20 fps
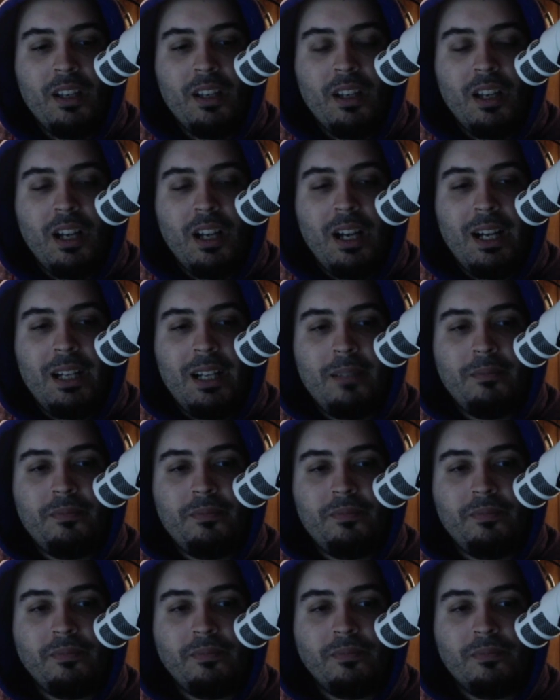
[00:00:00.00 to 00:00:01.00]

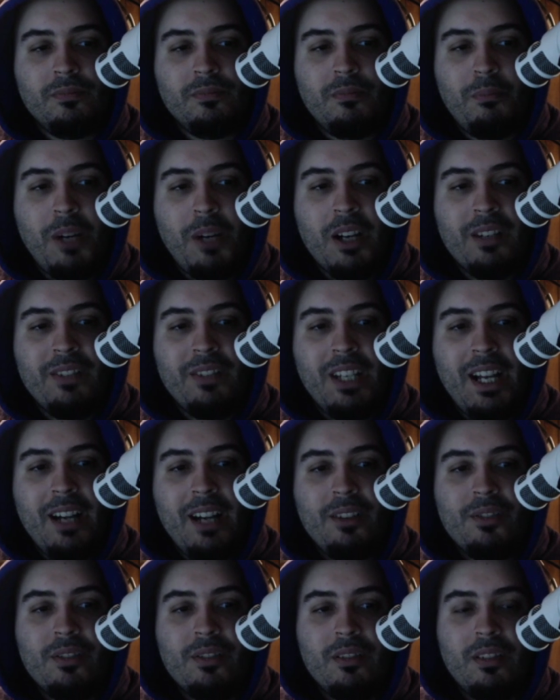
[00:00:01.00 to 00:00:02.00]
Mark of the
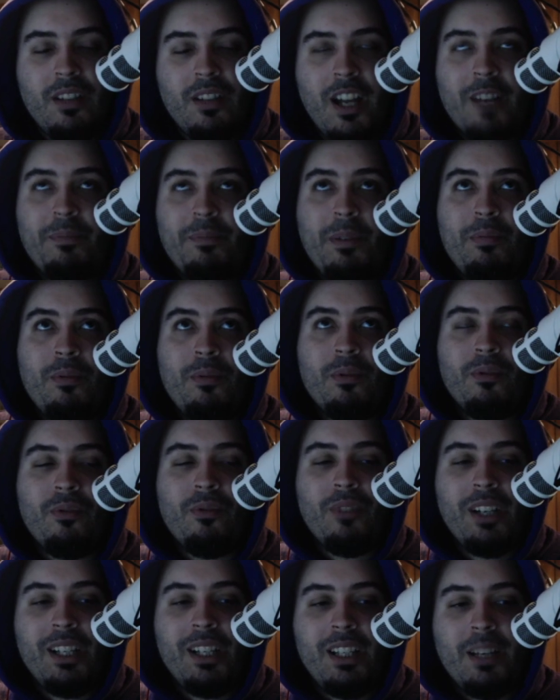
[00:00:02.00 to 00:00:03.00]
Isles. A lot of people were
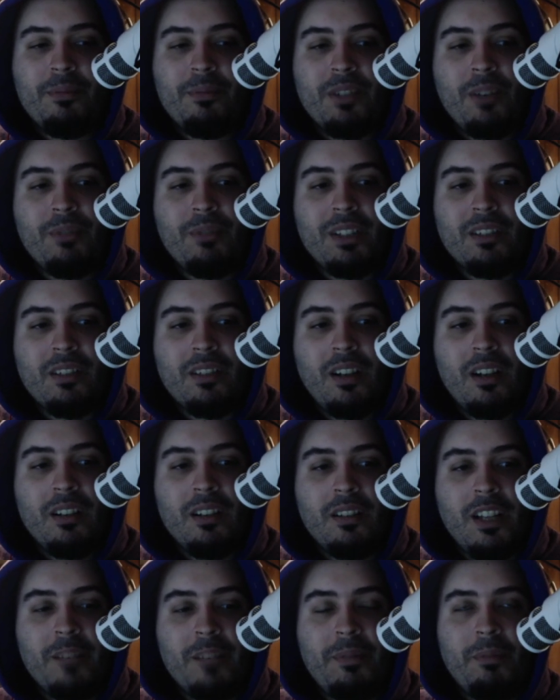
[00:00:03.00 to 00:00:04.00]
really upset with this card.
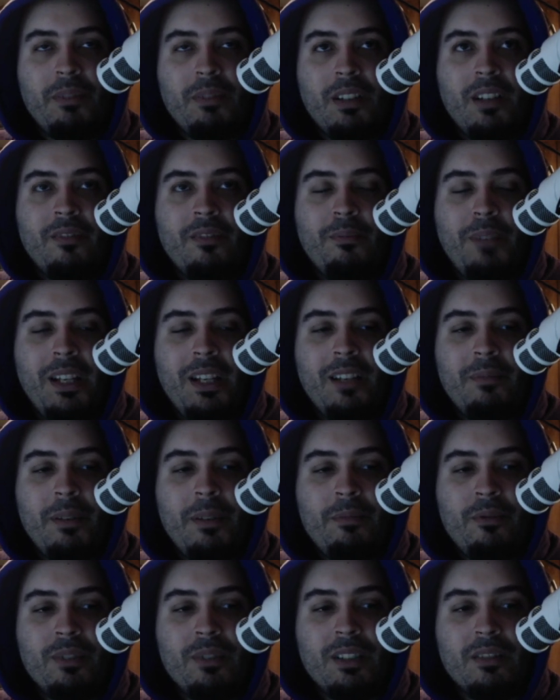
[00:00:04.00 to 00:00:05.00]
A lot of people loved beating
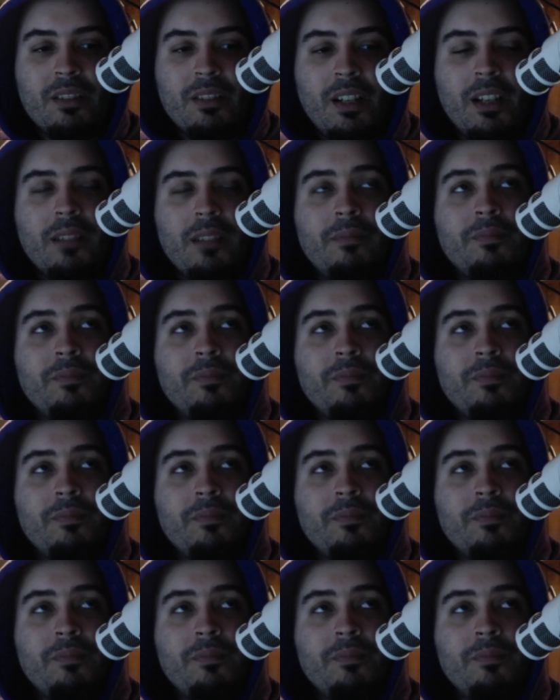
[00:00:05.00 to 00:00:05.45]
people with this card.